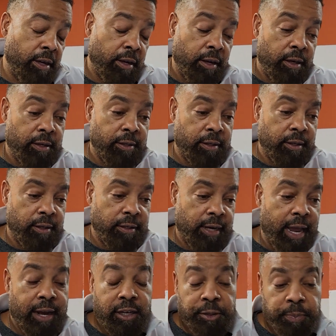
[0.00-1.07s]
He's
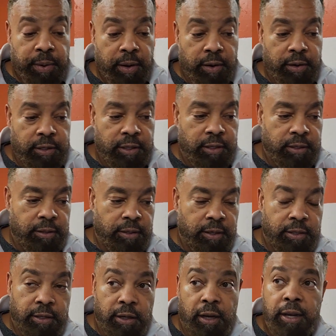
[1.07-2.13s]
got experience.
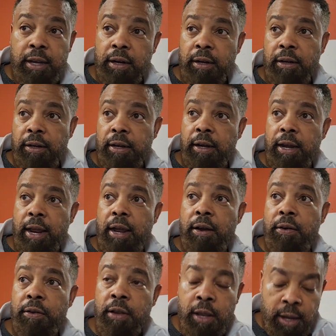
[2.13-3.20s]
He's a leader, and
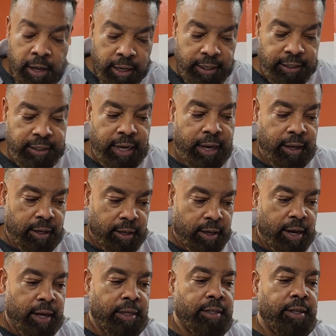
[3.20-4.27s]
now he's taking the
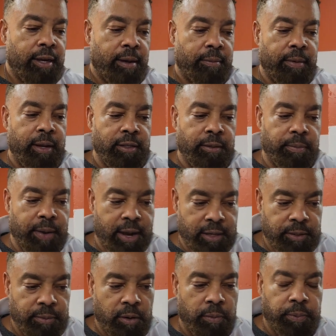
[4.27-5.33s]
next step as a
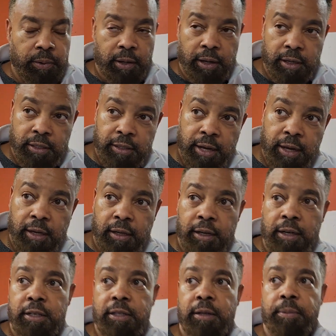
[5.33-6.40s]
basketball player. He's taking
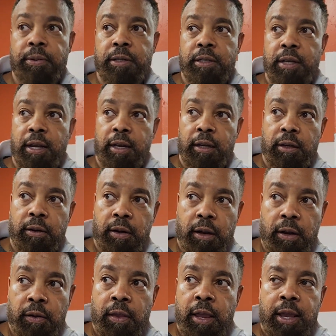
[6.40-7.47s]
leadership. He's taking,
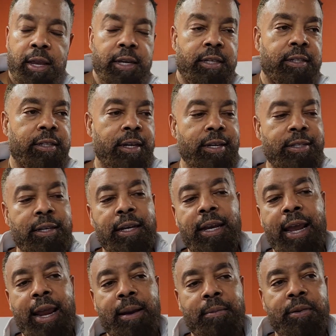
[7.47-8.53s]
he sees the
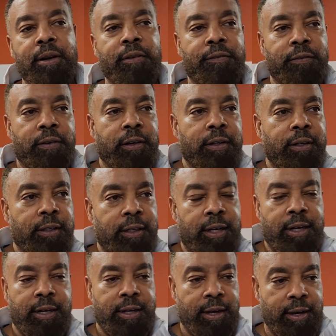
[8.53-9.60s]
game different than
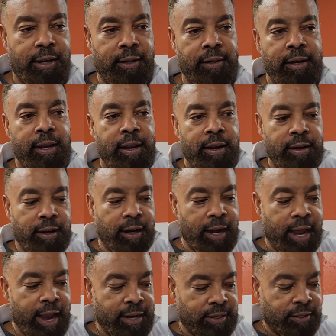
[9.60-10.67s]
he did the
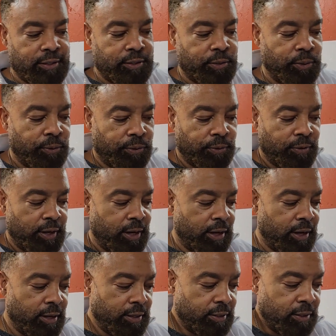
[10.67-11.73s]
last 2-3
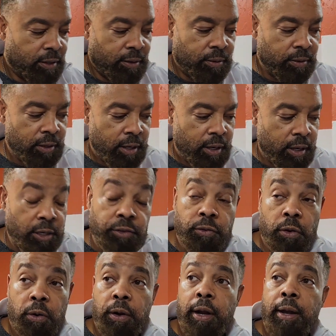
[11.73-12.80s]
years. So he's
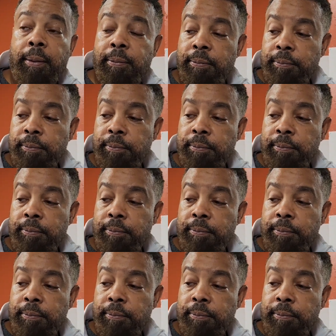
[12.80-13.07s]
growing up.